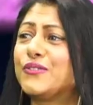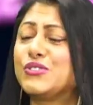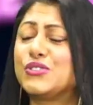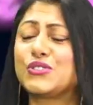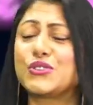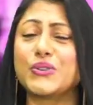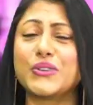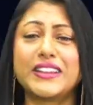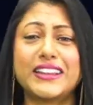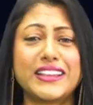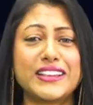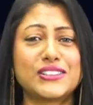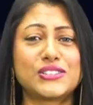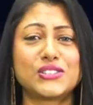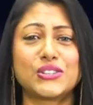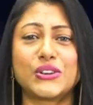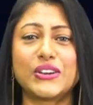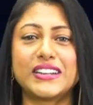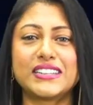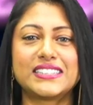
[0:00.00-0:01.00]
screenings
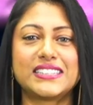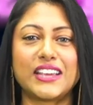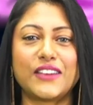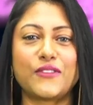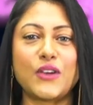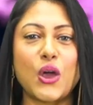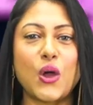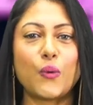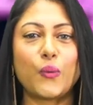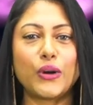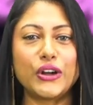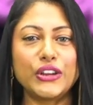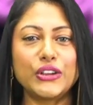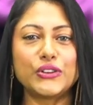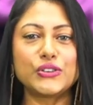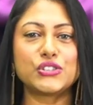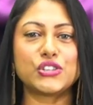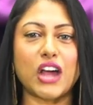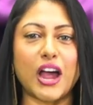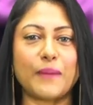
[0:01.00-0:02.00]
during TIFF. What are
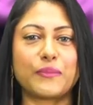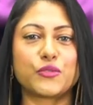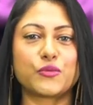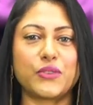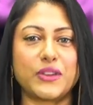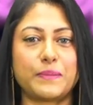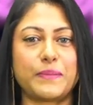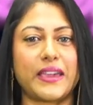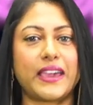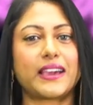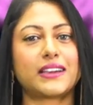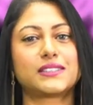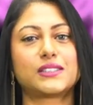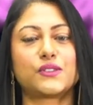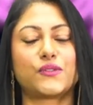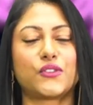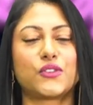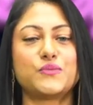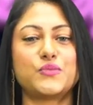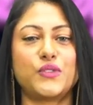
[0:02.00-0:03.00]
your top three picks
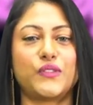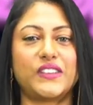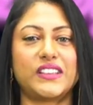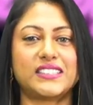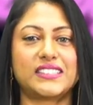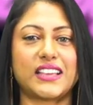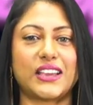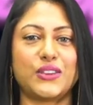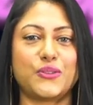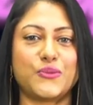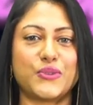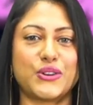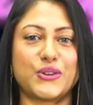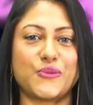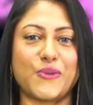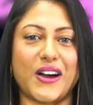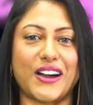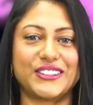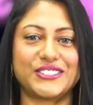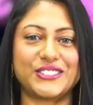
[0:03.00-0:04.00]
for movies that you want to
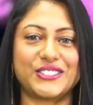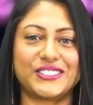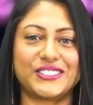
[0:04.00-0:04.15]
watch